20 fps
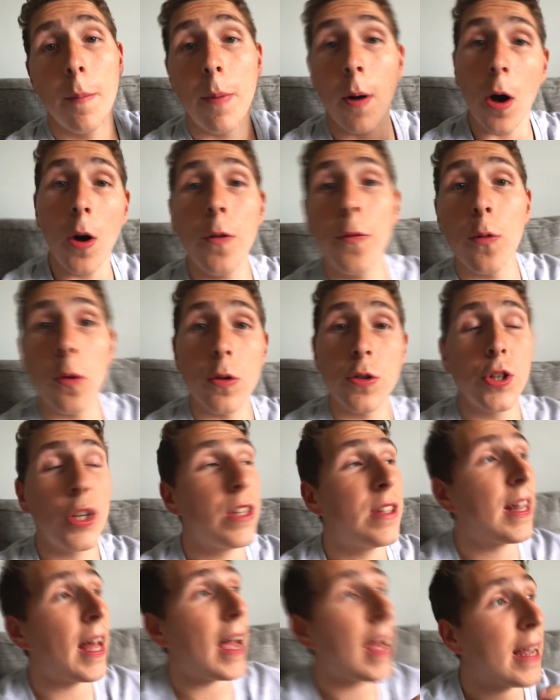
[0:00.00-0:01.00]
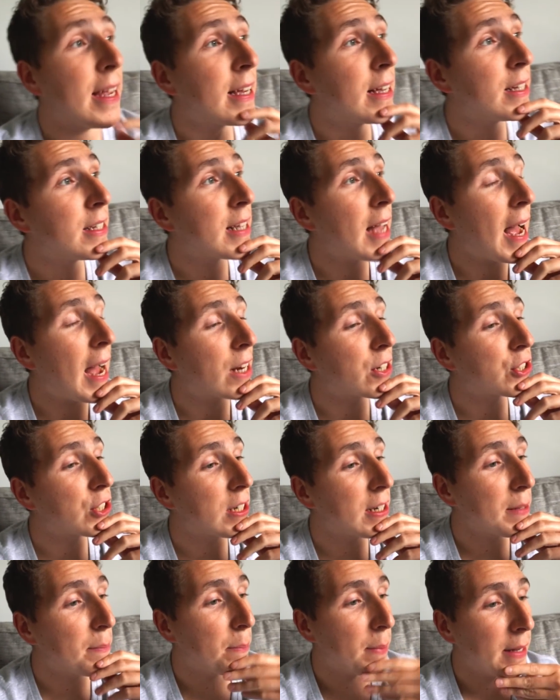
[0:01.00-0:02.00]
But overall, today has
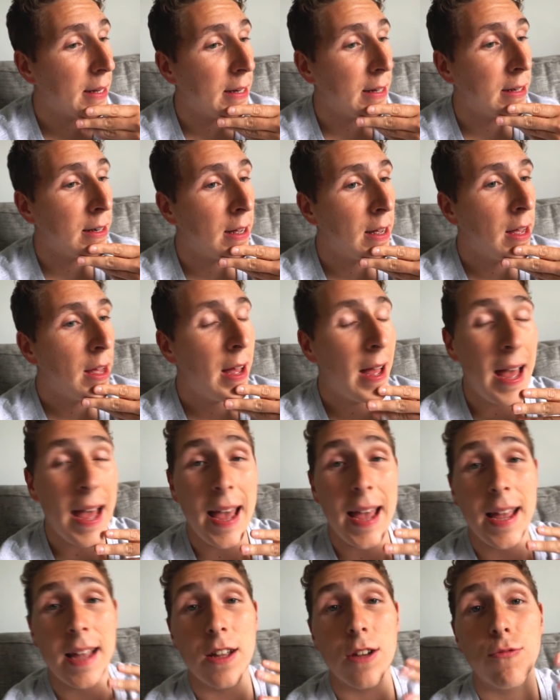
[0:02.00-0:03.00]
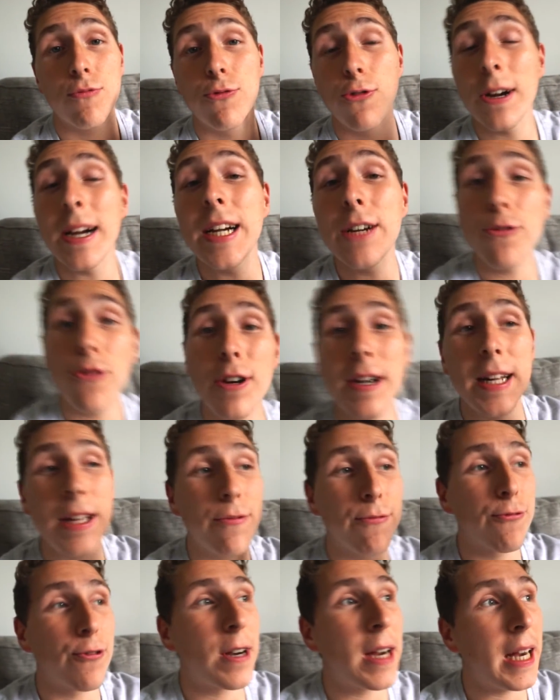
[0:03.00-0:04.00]
actually been a really, really,
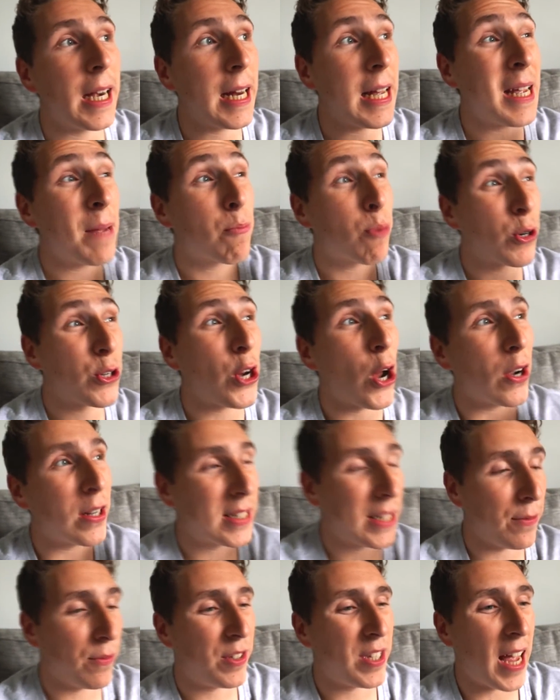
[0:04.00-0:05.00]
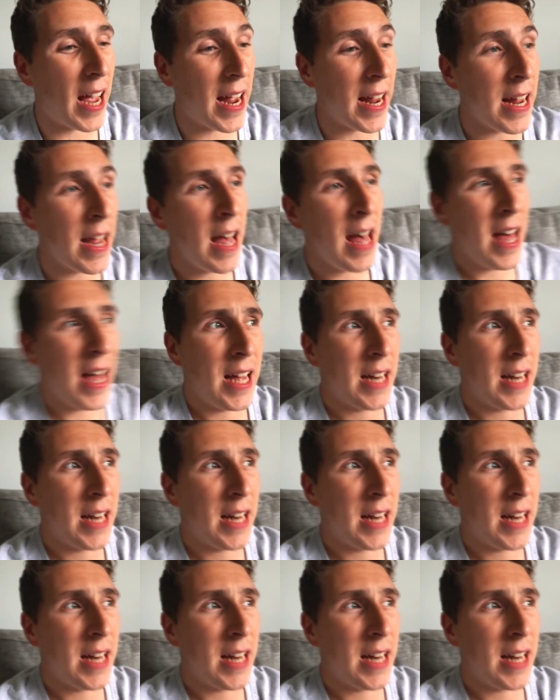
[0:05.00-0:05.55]
really productive day.